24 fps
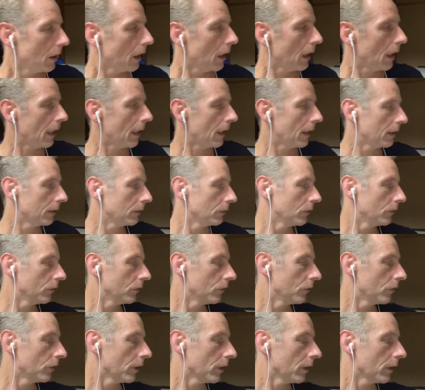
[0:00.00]

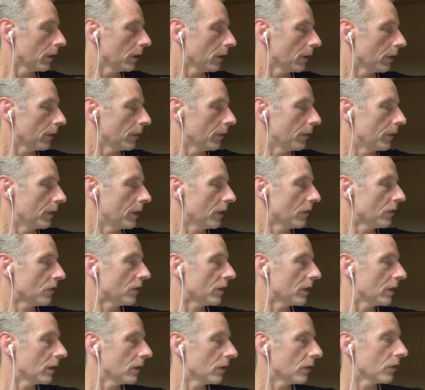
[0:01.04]
And this
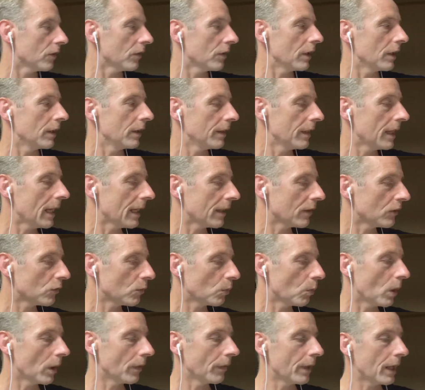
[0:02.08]
is the next
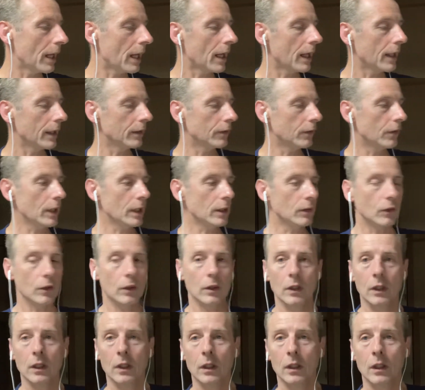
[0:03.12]
one that I did.
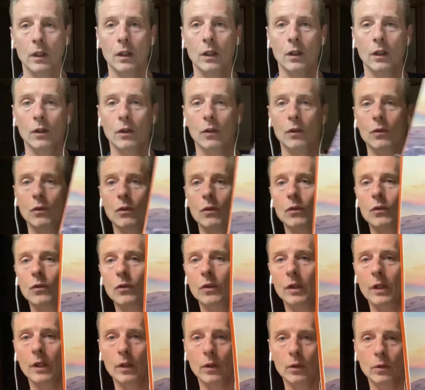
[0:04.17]

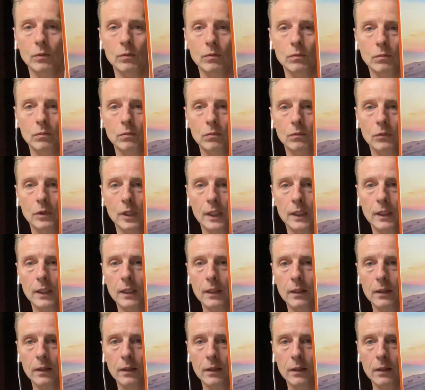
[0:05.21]
So,
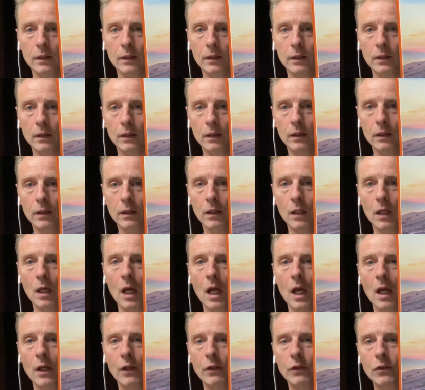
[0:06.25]
ta-da!
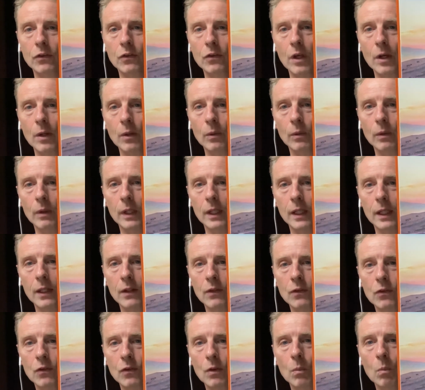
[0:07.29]
So
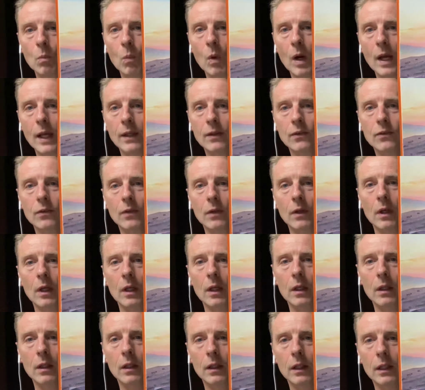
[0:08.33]
in some ways,
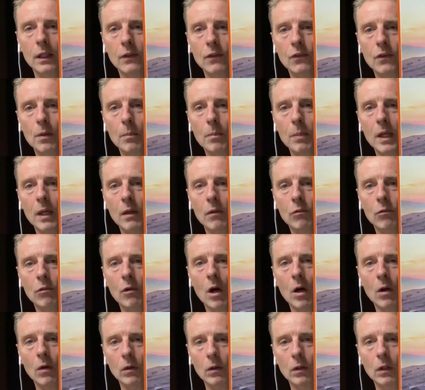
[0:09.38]
it's a bit
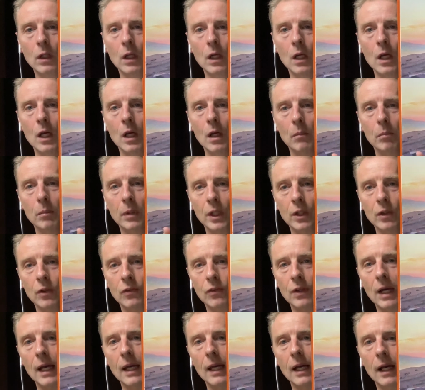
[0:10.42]
wrong
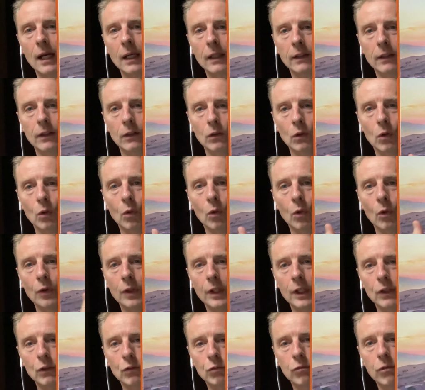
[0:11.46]
because I added all
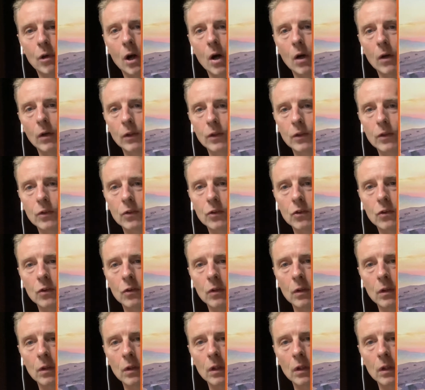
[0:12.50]
these rocks